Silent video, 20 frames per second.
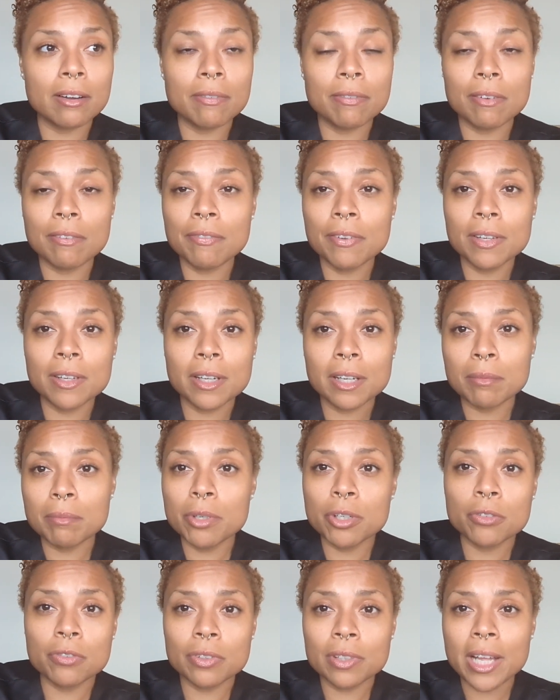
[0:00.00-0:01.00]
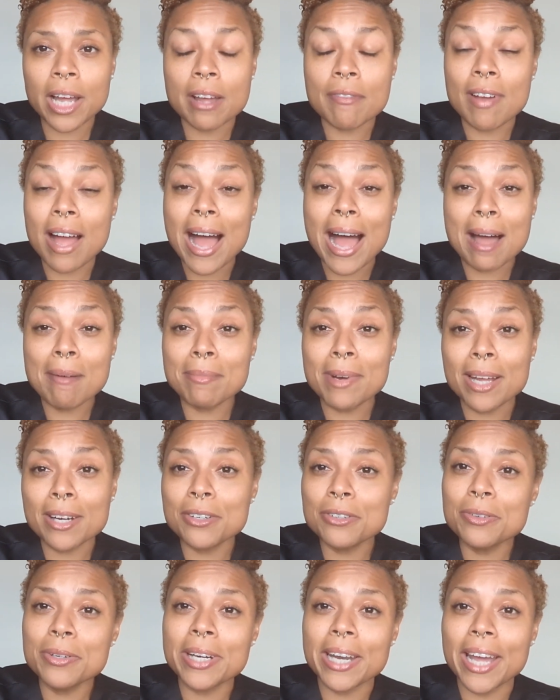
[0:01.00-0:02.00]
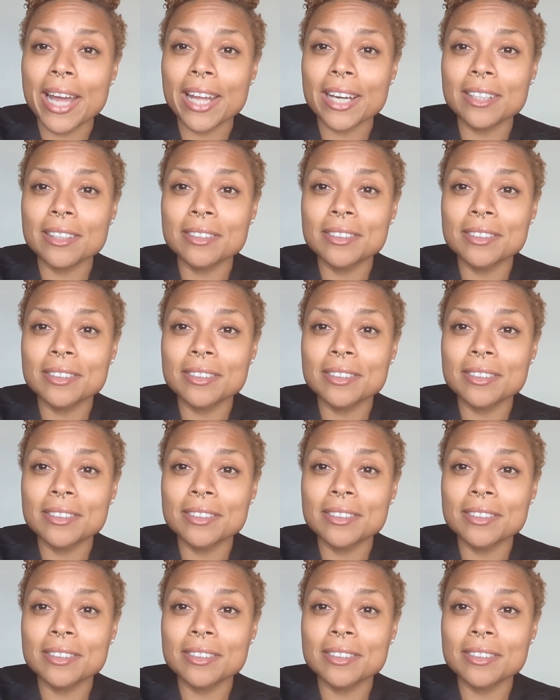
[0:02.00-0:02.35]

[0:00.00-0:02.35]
fulfilling and beautiful life. I'm not doing that.